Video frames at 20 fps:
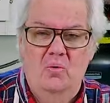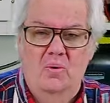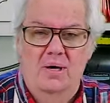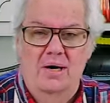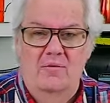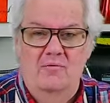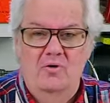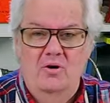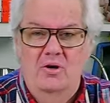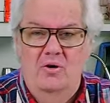
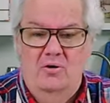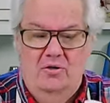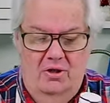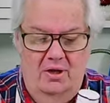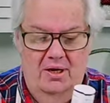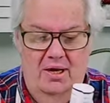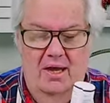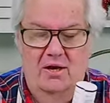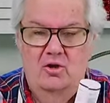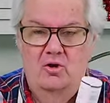whatever you
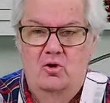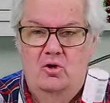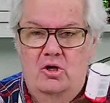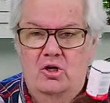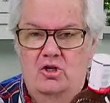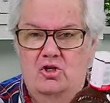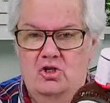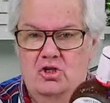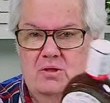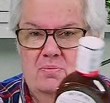think, and you
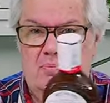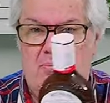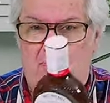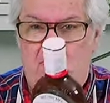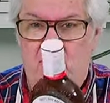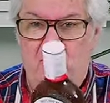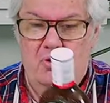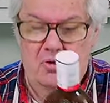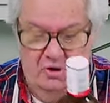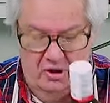could
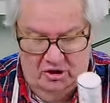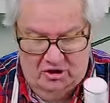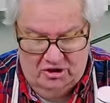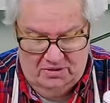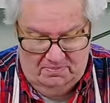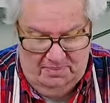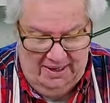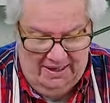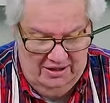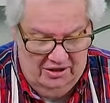
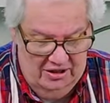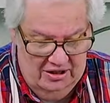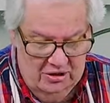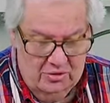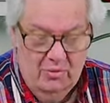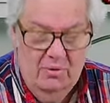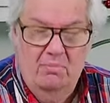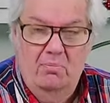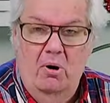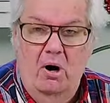just paint
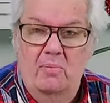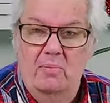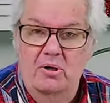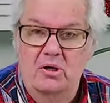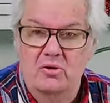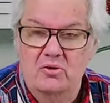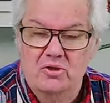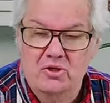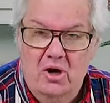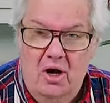these with
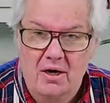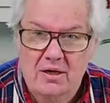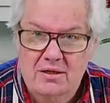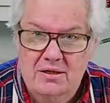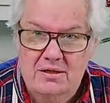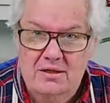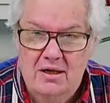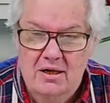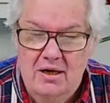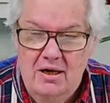barbecue
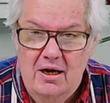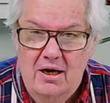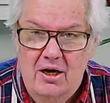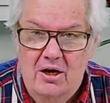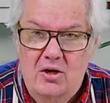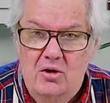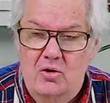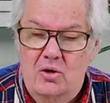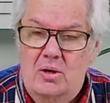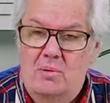sauce.
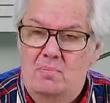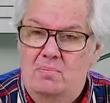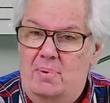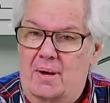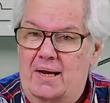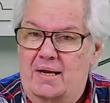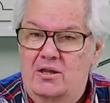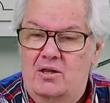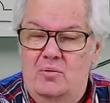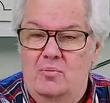You can
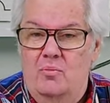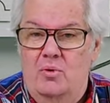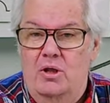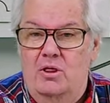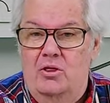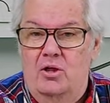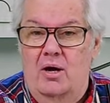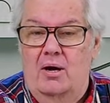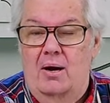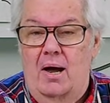paint them
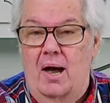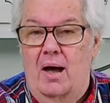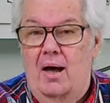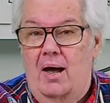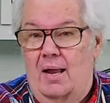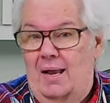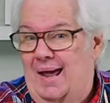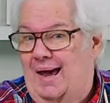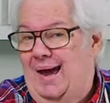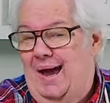with,
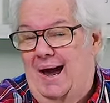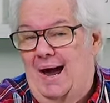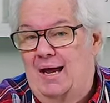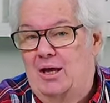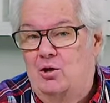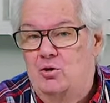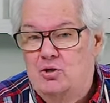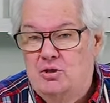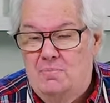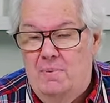like I
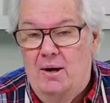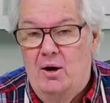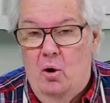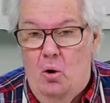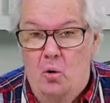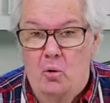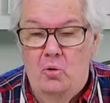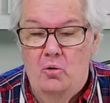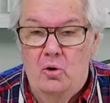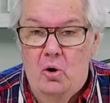use my
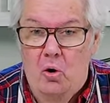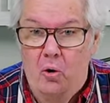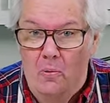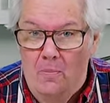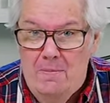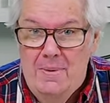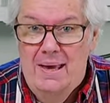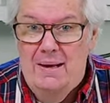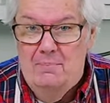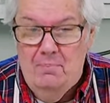own
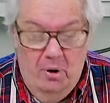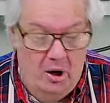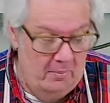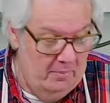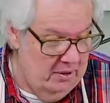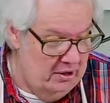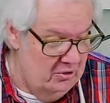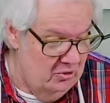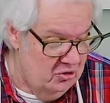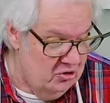homemade
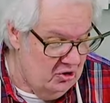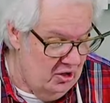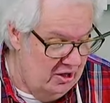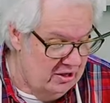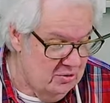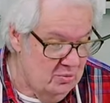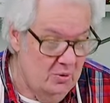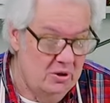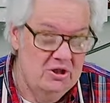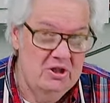barbecue
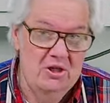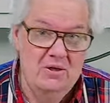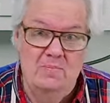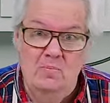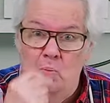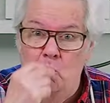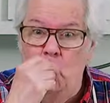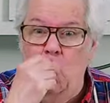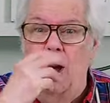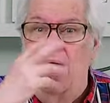sauce, which is
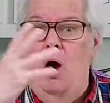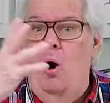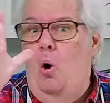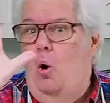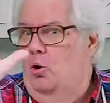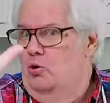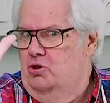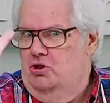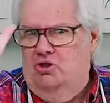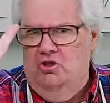
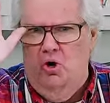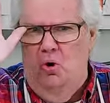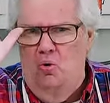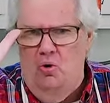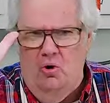so